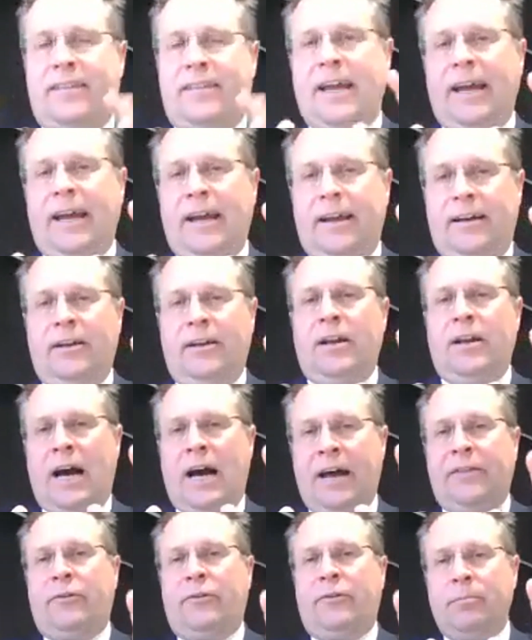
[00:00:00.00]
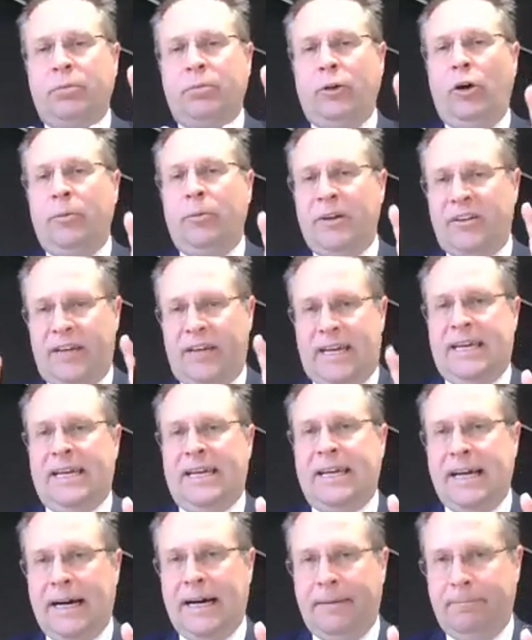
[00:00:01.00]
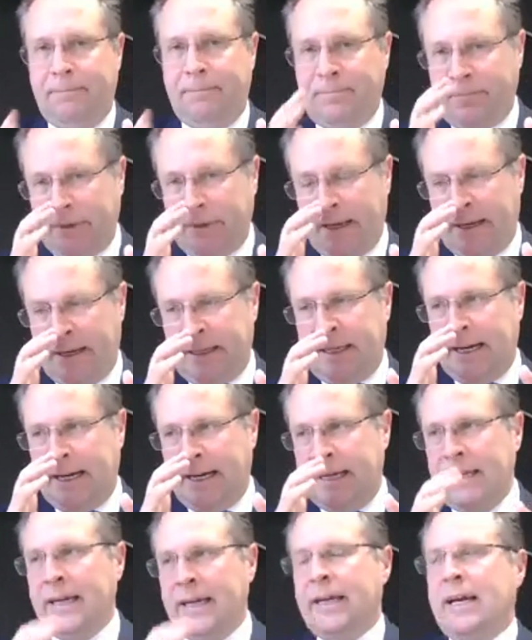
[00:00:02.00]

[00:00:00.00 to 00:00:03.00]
their other employment income. Okay,